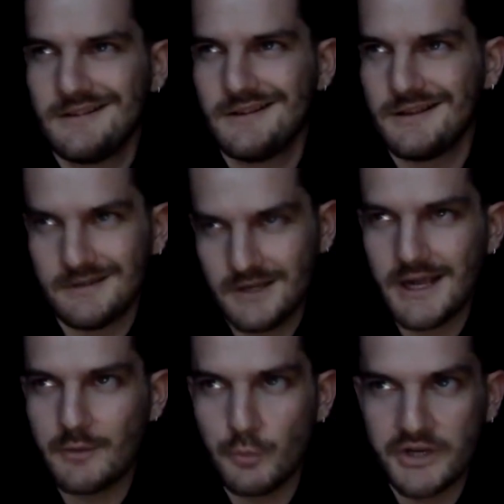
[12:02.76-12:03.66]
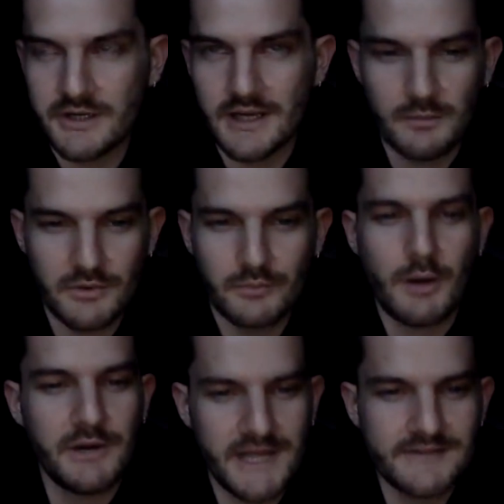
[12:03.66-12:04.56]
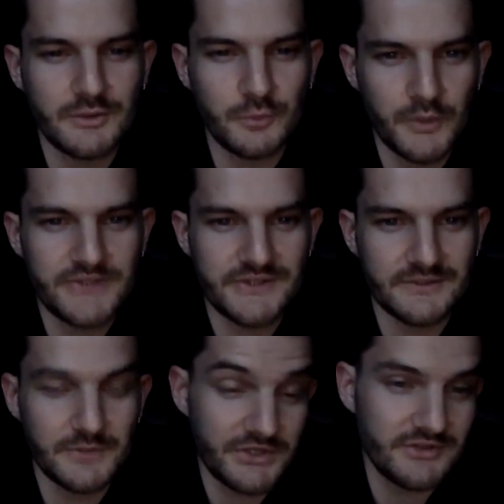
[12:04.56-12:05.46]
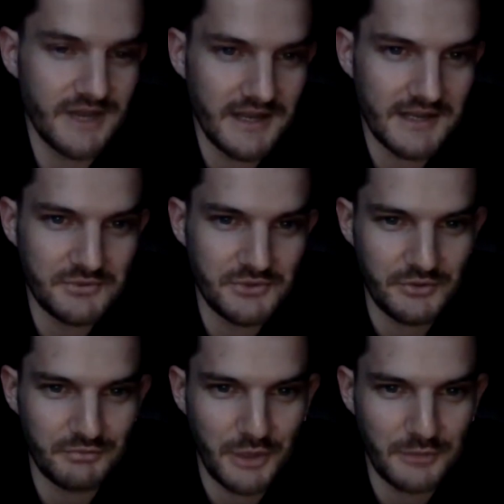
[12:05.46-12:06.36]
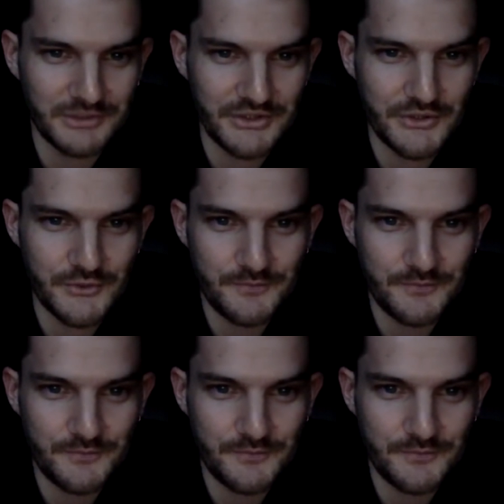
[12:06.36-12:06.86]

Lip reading: I'm going to get weird now, but Robert Anselm Wilson, which I'm sure you probably knew,